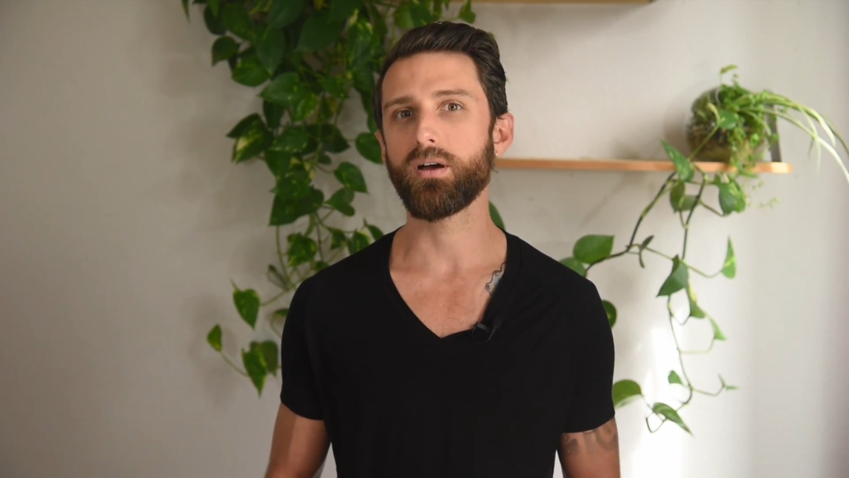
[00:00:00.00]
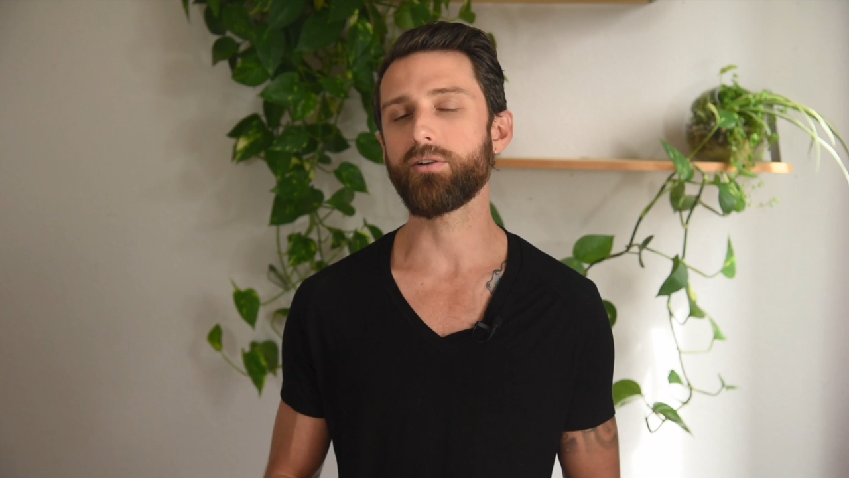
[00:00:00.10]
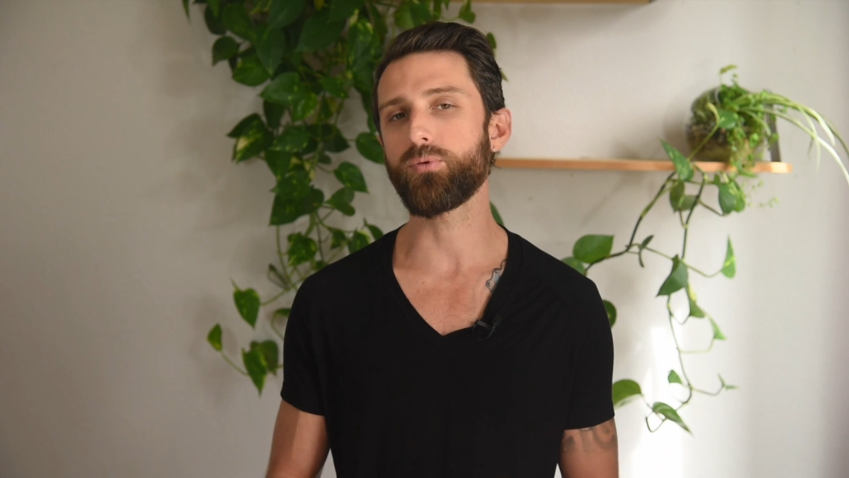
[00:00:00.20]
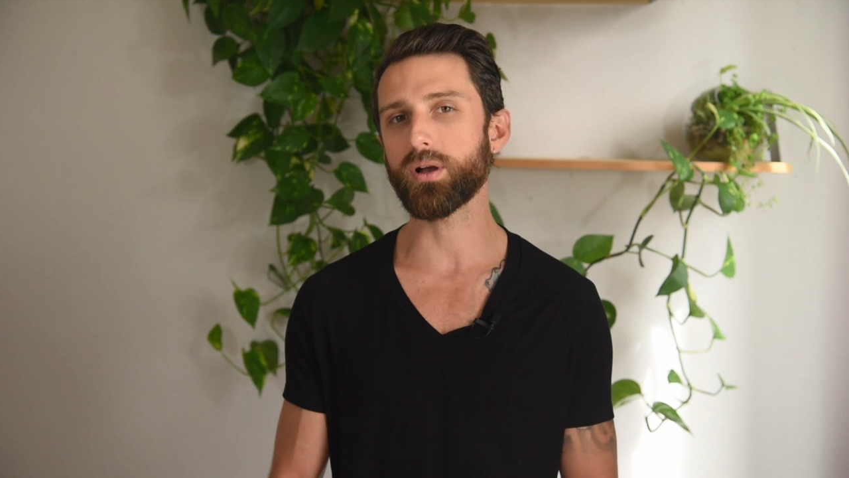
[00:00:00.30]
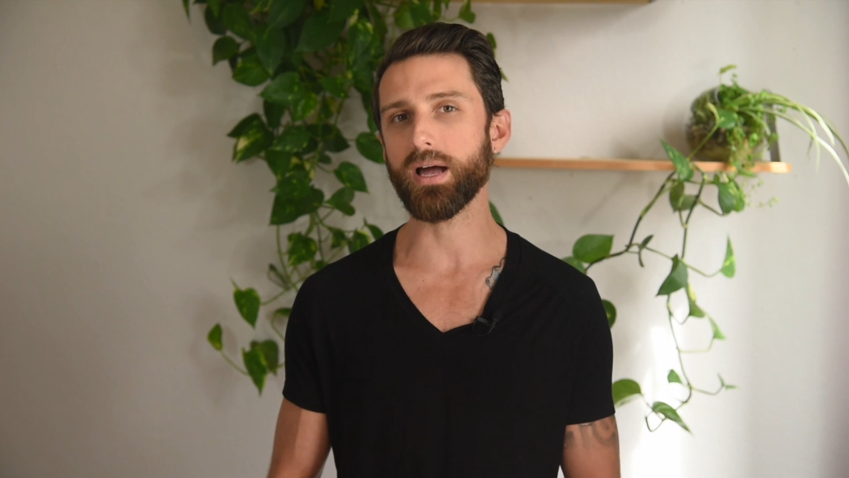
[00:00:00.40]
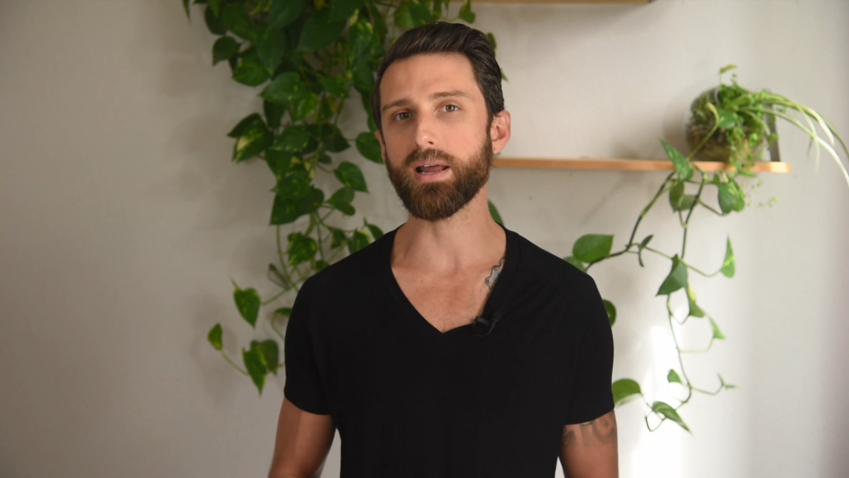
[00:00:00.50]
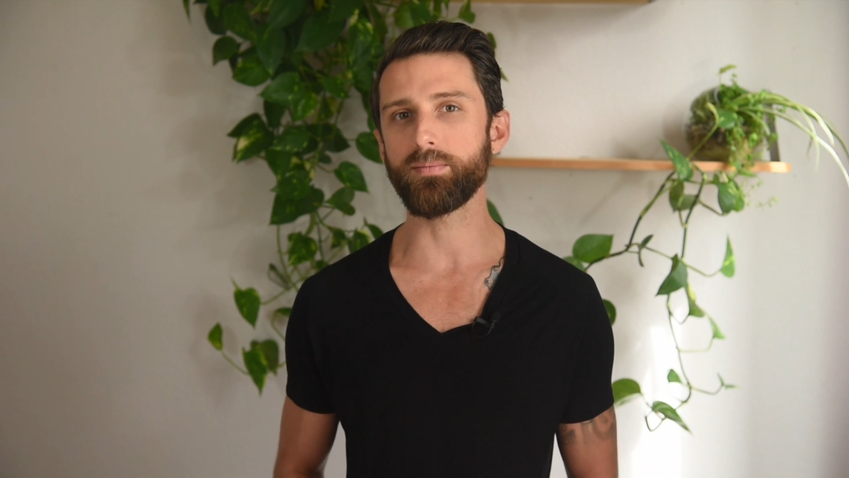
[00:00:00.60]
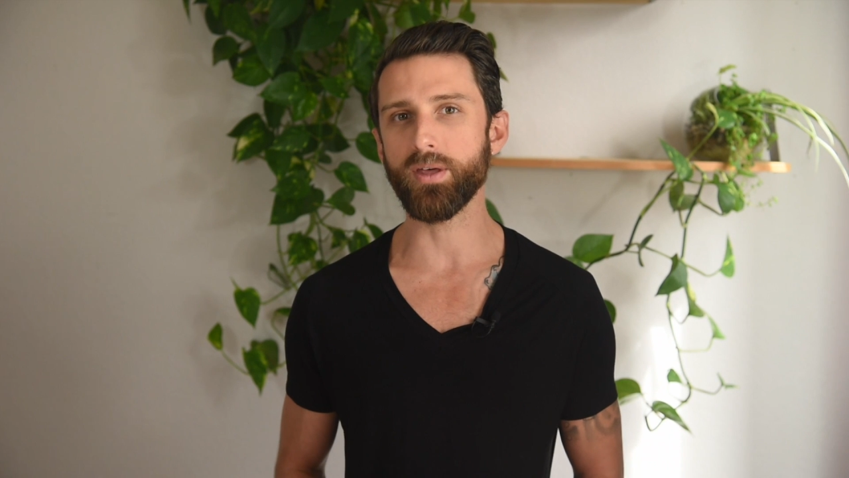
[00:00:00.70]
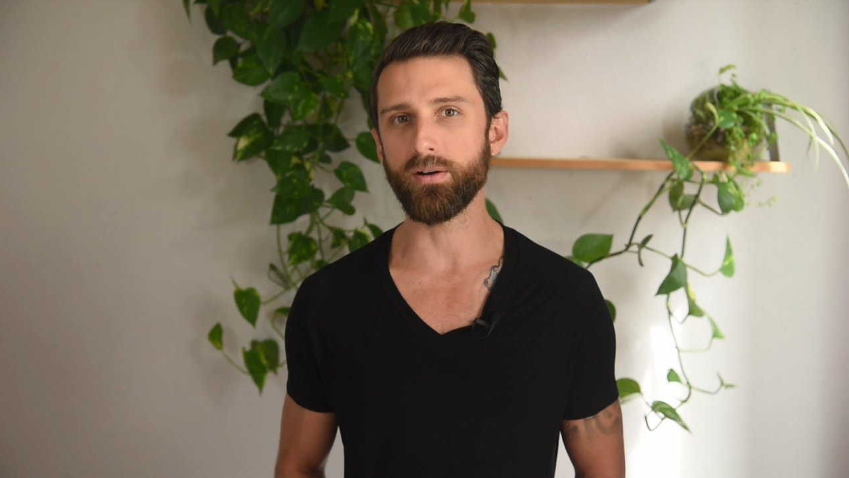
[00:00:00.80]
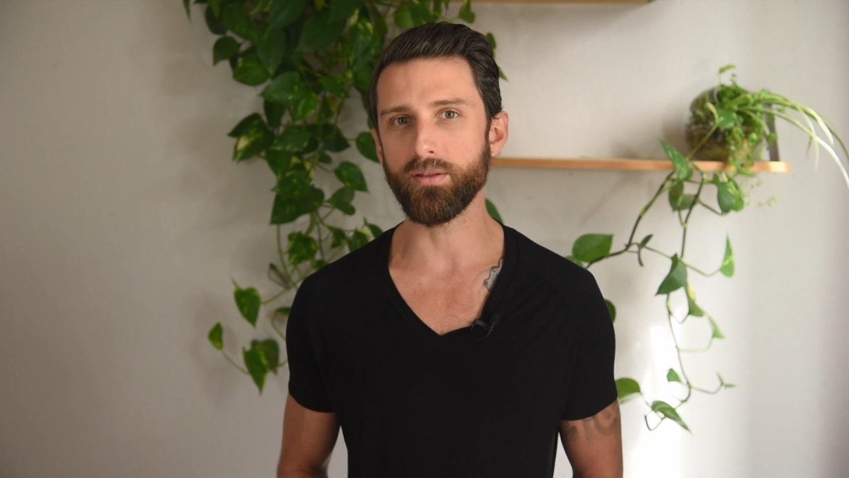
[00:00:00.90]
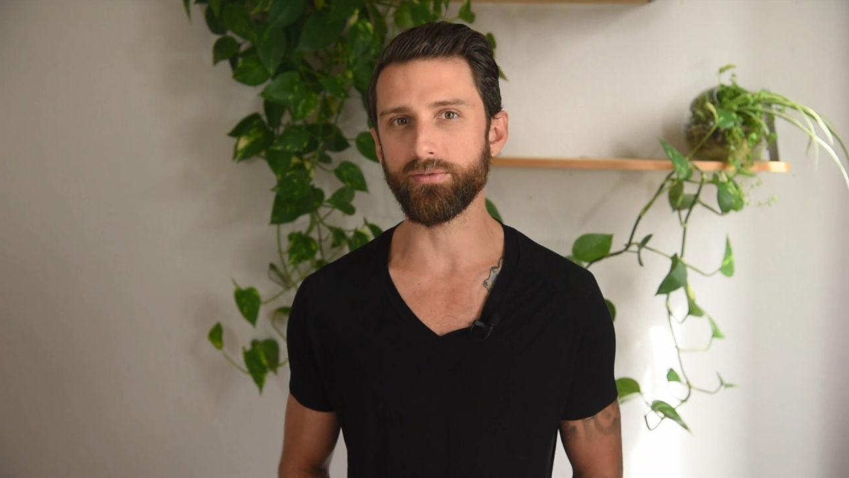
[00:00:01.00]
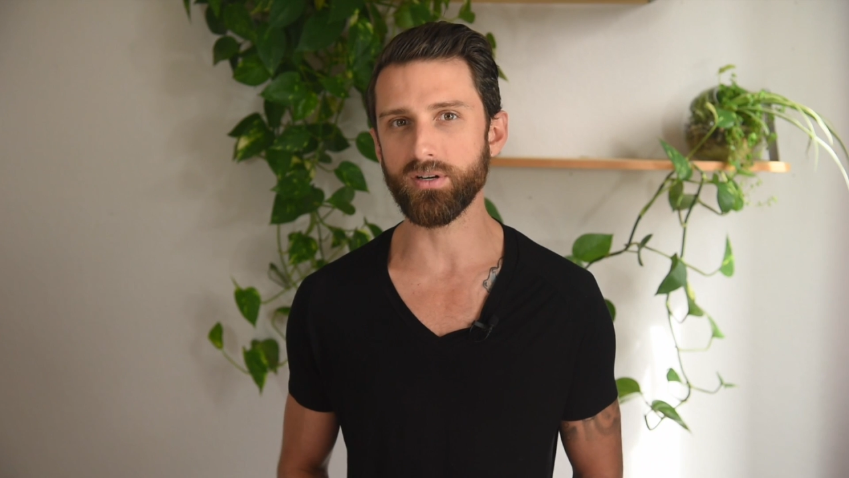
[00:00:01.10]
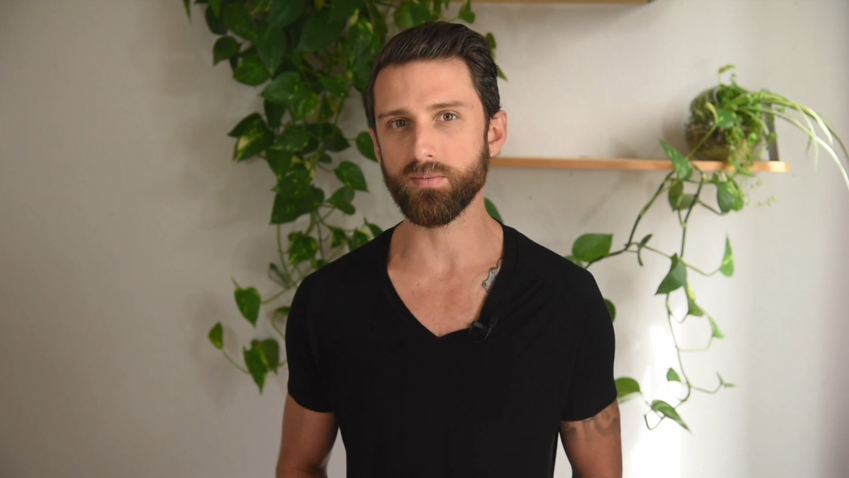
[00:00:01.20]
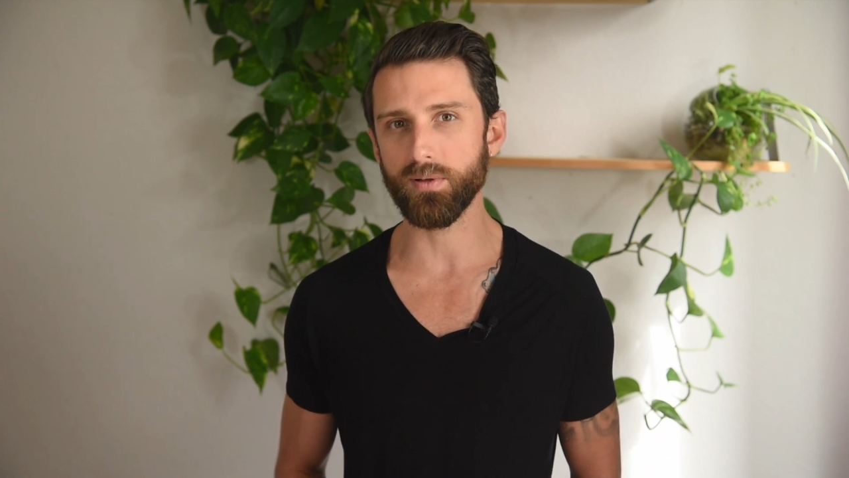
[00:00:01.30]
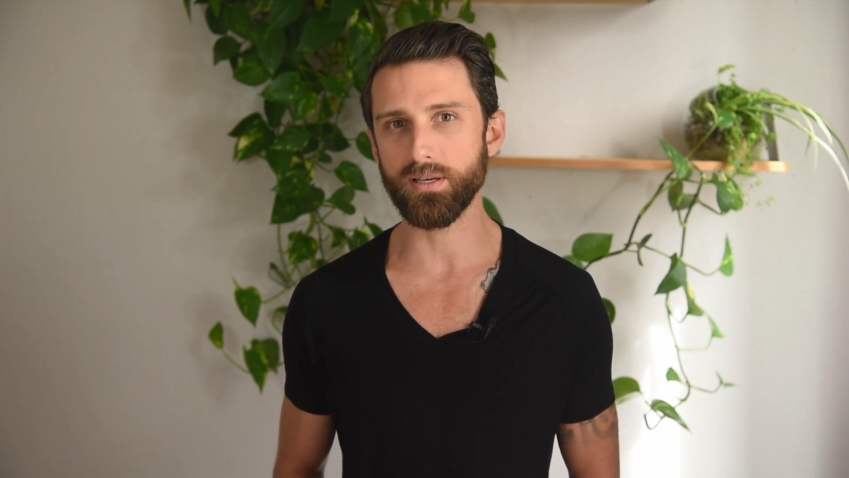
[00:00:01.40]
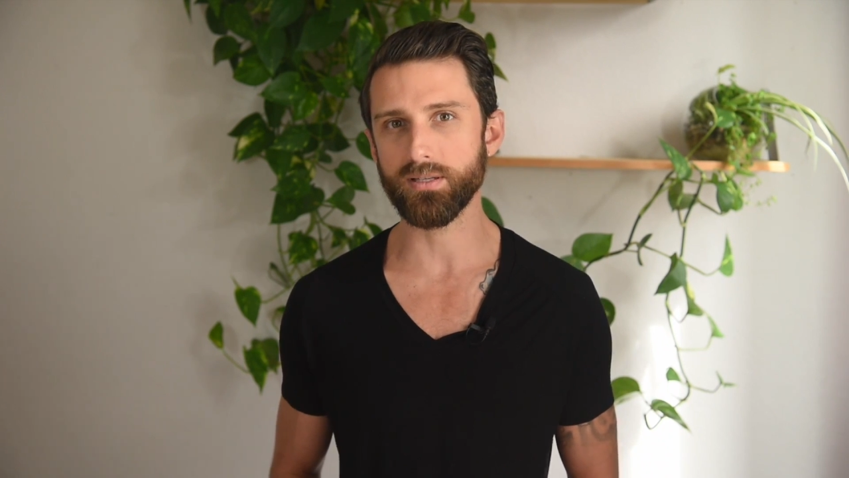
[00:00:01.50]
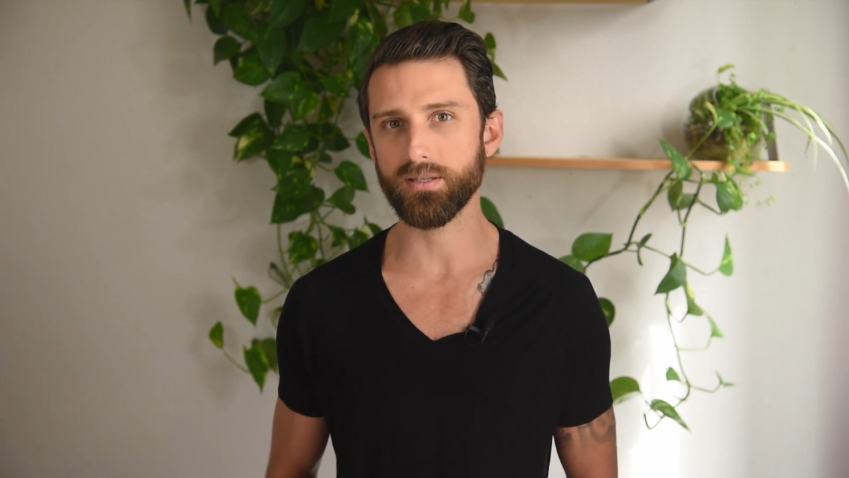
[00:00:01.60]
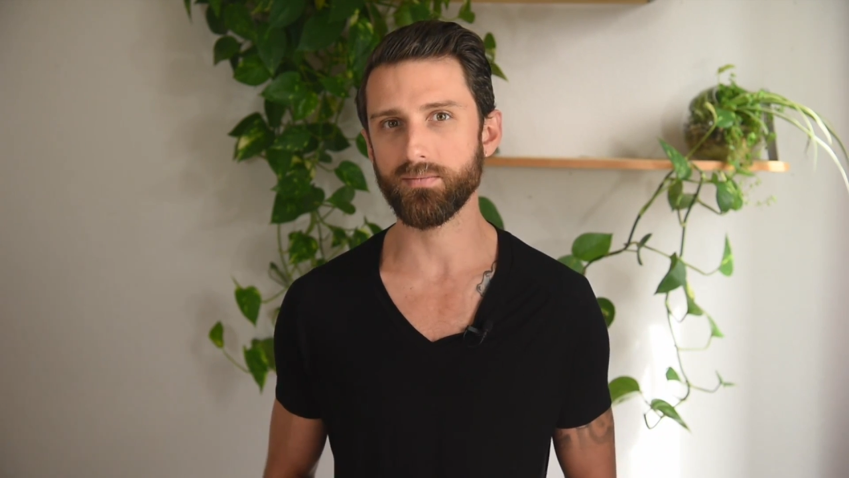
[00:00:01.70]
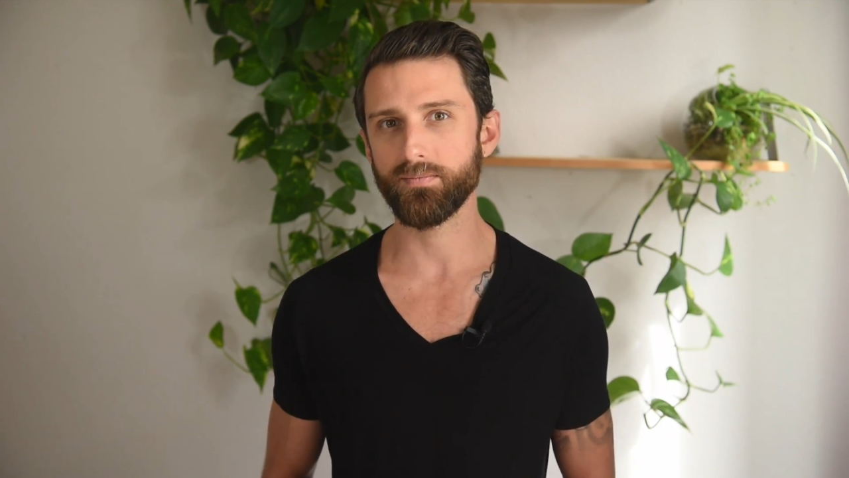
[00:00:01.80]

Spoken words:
of what got him there in the first place.